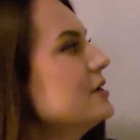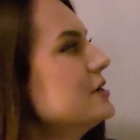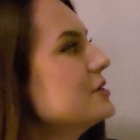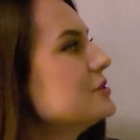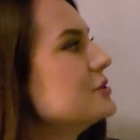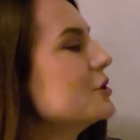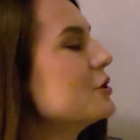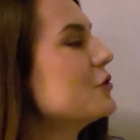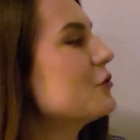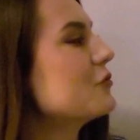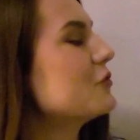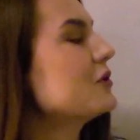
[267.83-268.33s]

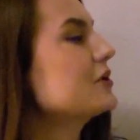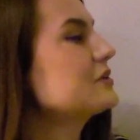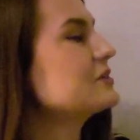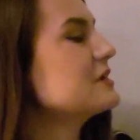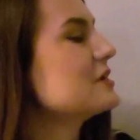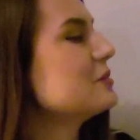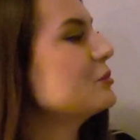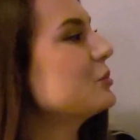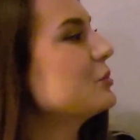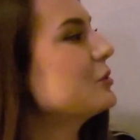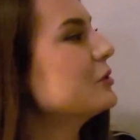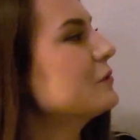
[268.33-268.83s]
So, for
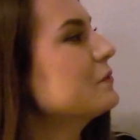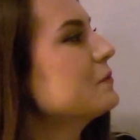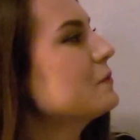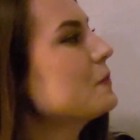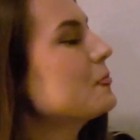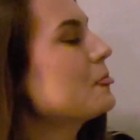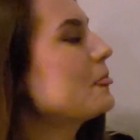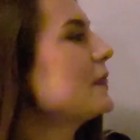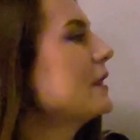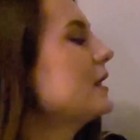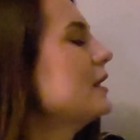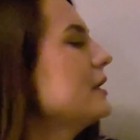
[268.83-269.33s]
example,
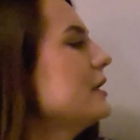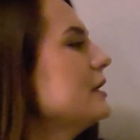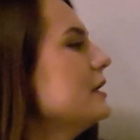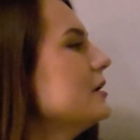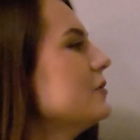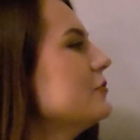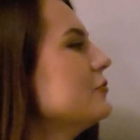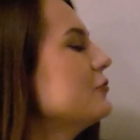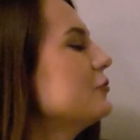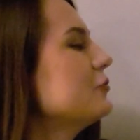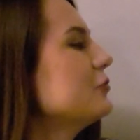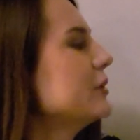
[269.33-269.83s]

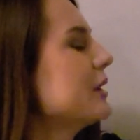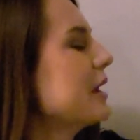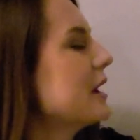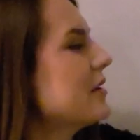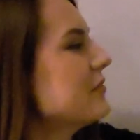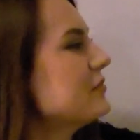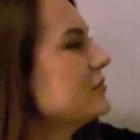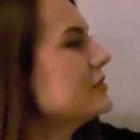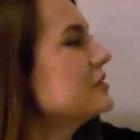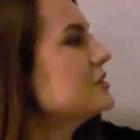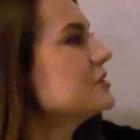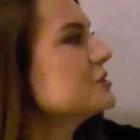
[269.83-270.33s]
if we
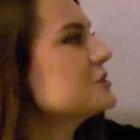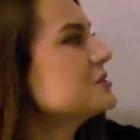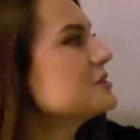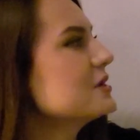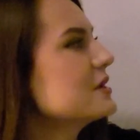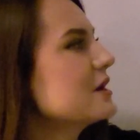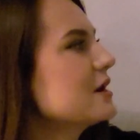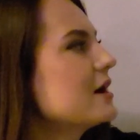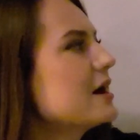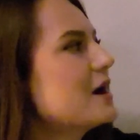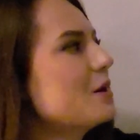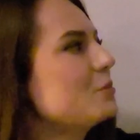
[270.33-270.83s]
have this
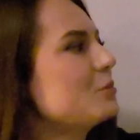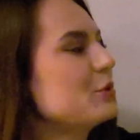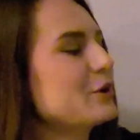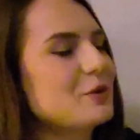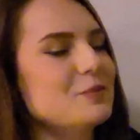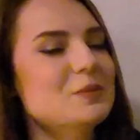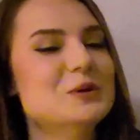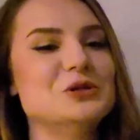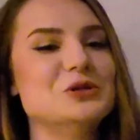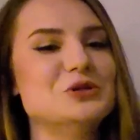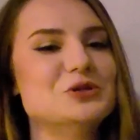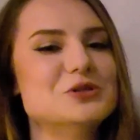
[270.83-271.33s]

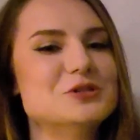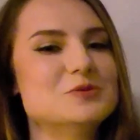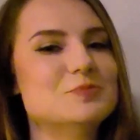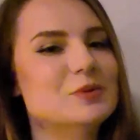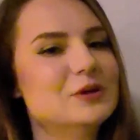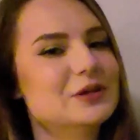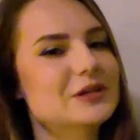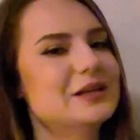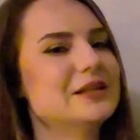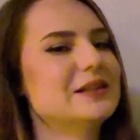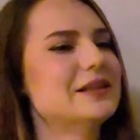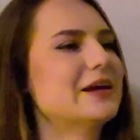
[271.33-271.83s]
product manager is
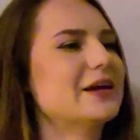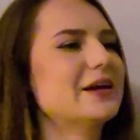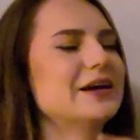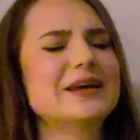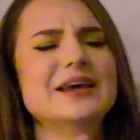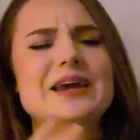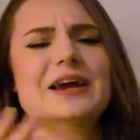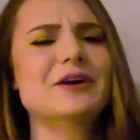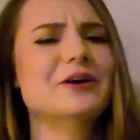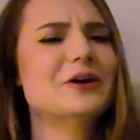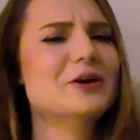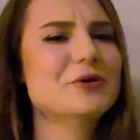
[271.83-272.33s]
building like a
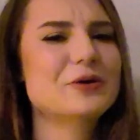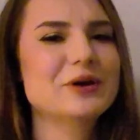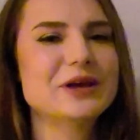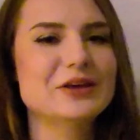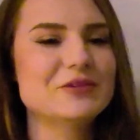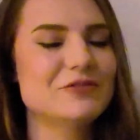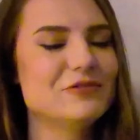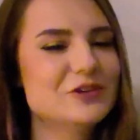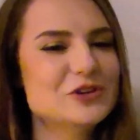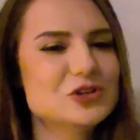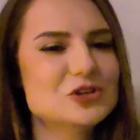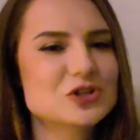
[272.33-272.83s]

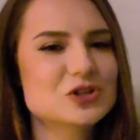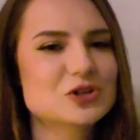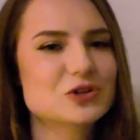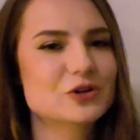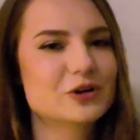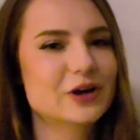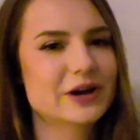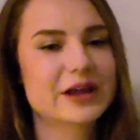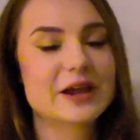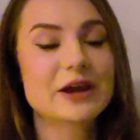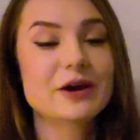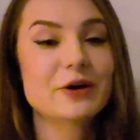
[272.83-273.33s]
karaoke feature
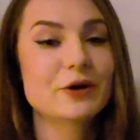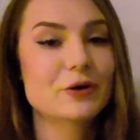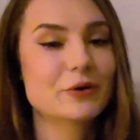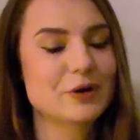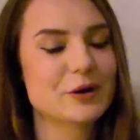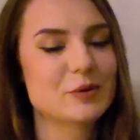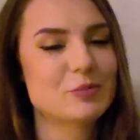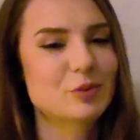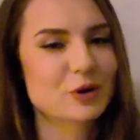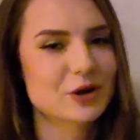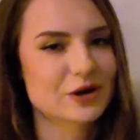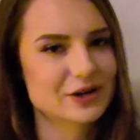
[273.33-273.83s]
or a
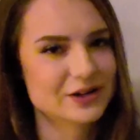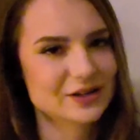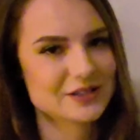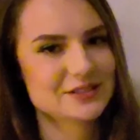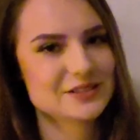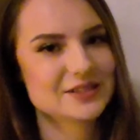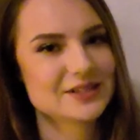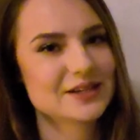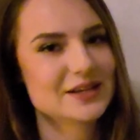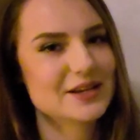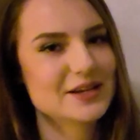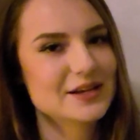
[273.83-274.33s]
karaoke
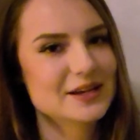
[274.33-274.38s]
product,